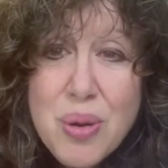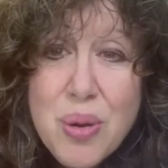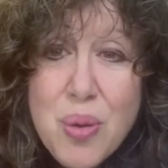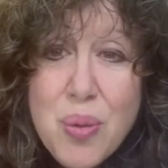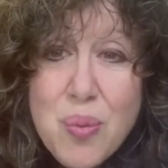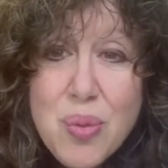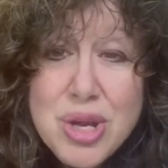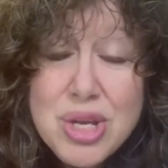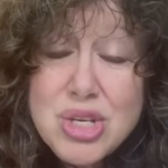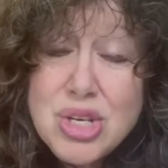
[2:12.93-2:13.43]

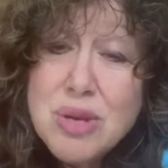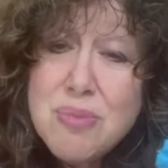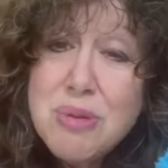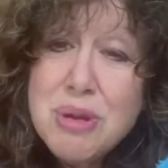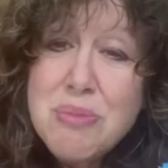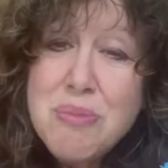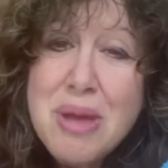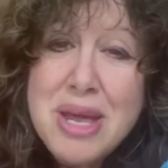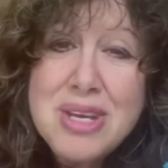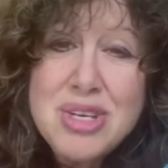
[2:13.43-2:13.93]
which had
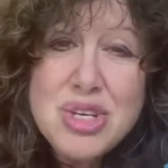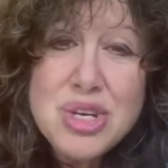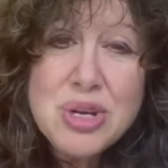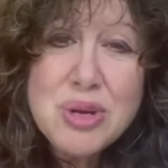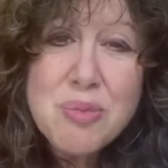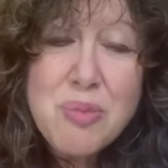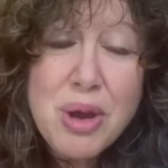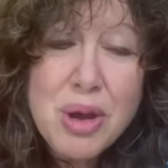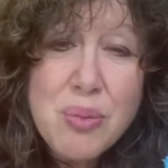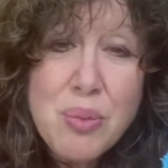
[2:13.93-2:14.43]
been
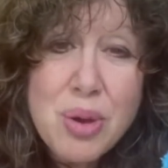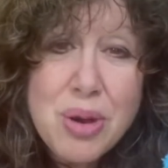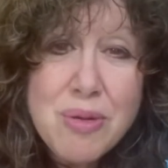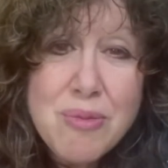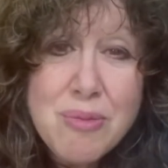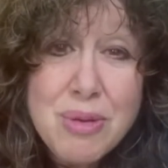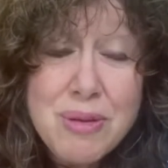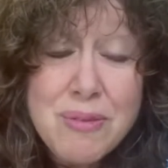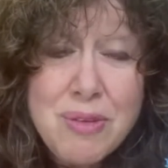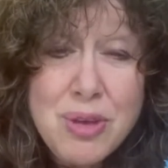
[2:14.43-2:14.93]
mentioned by one of
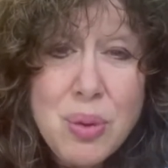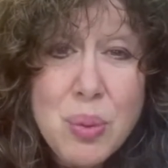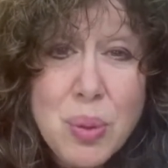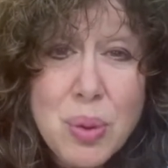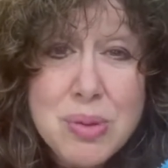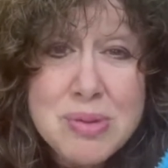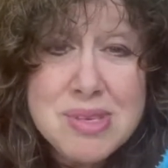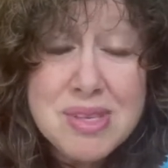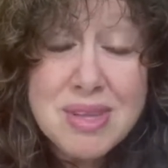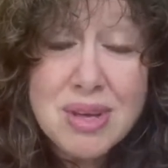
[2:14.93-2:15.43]
my
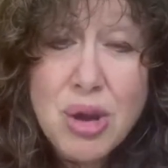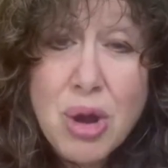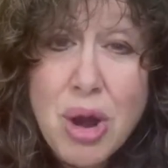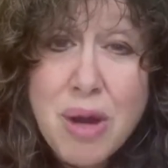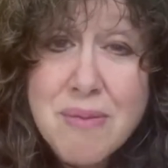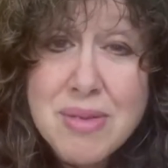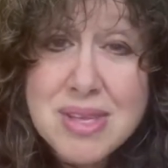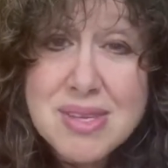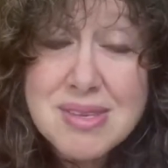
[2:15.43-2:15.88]
viewers in the comment